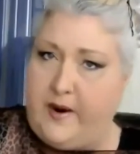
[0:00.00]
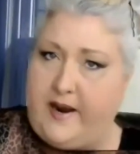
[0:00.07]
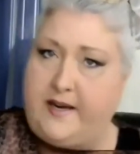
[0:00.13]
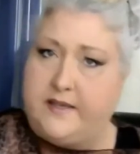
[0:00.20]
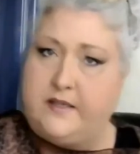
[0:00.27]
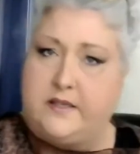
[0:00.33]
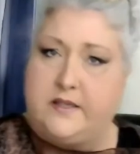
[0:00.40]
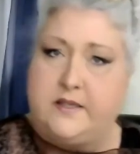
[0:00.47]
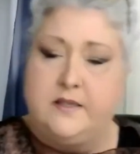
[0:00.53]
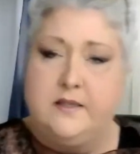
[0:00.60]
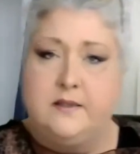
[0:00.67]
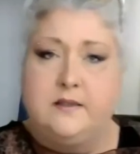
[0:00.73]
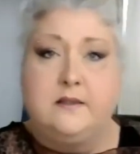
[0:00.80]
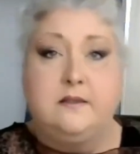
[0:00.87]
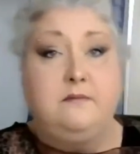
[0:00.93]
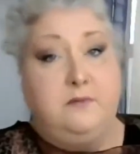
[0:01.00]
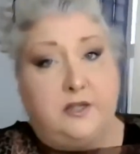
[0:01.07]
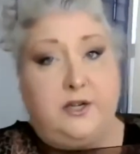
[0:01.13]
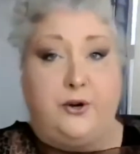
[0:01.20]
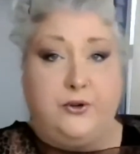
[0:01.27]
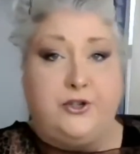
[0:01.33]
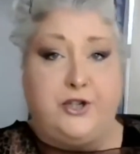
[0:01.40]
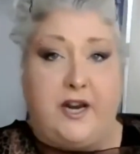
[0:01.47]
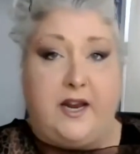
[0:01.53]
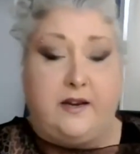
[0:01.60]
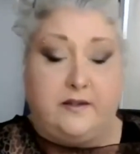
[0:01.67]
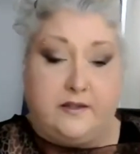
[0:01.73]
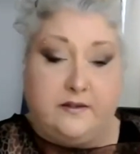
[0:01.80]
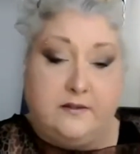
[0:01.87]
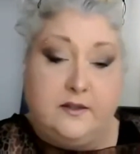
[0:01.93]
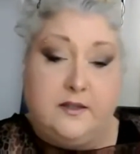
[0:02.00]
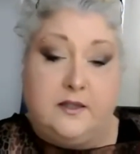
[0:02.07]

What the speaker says: ways. Negotiate,